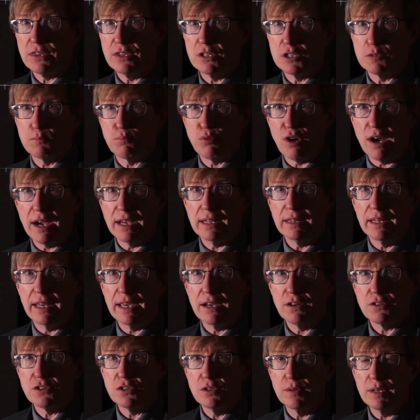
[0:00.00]
this brine
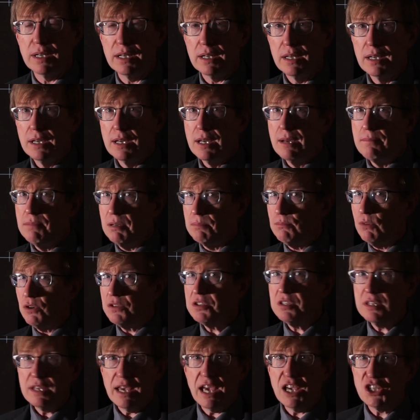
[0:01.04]
layer to it. But most
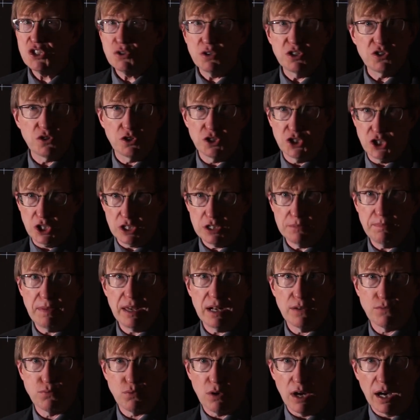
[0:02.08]
of the asteroids are just made
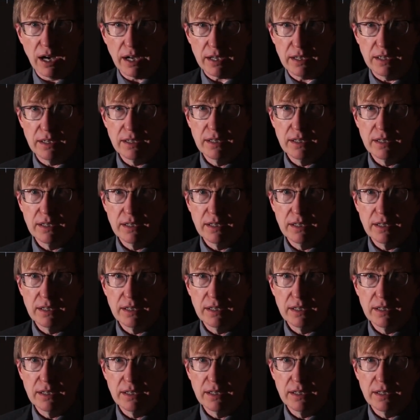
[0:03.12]
of rock.